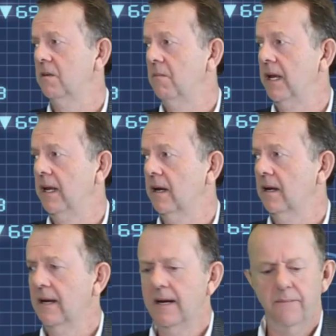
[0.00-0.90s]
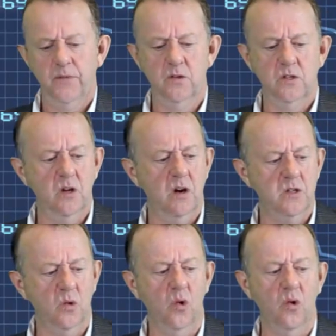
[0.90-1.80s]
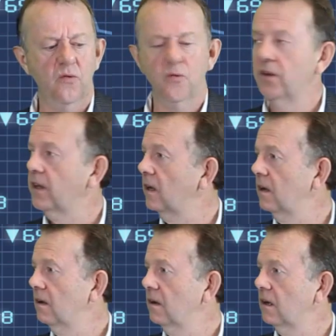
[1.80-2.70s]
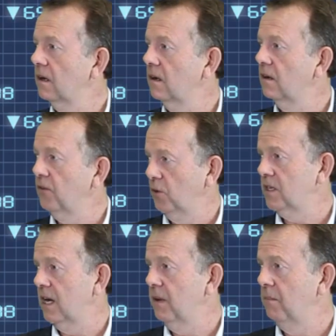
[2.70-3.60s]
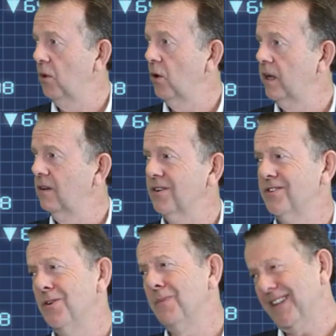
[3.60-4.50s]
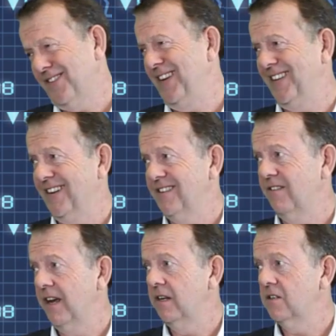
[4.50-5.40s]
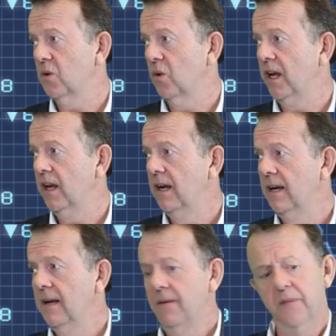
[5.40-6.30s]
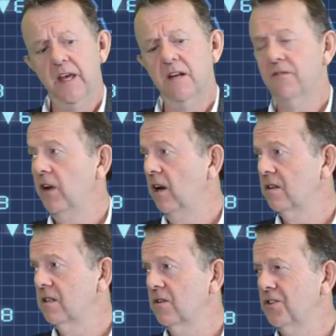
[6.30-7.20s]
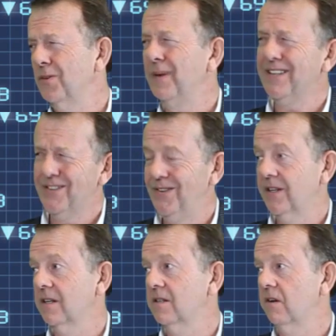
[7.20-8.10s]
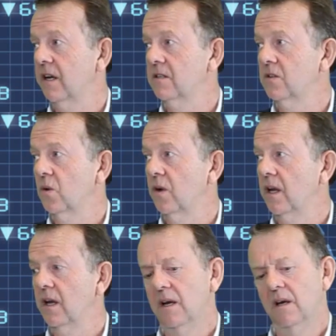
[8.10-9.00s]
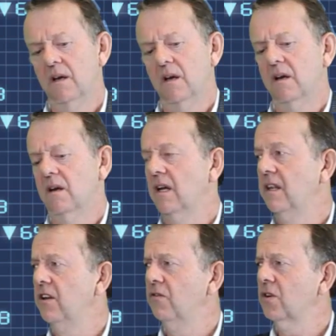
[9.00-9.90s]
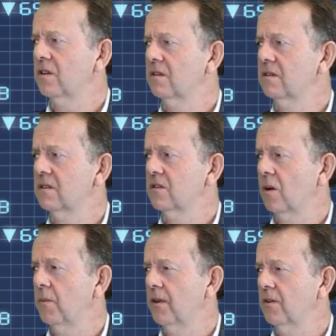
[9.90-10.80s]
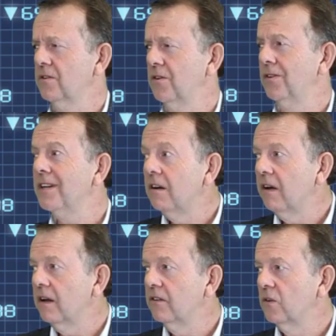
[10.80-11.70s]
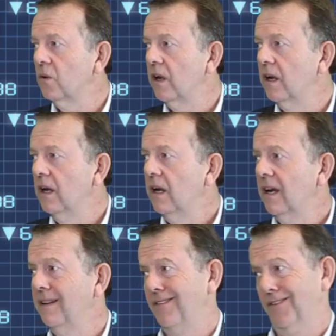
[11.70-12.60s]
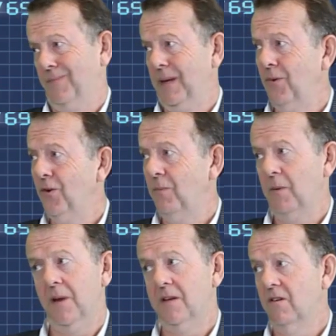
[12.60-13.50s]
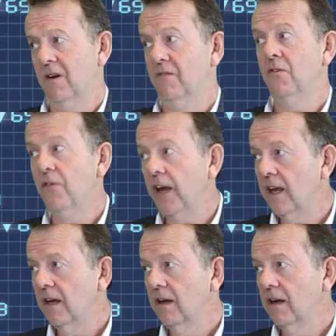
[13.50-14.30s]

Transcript: in media, you start off with a full-time employee. It costs you about 3,000 Rand a story. Then a freelancer costs you about 2,000 Rand a story. And then you've got SAPA that costs you 30 Rand a story. And then you've got people who are prepared to write for free.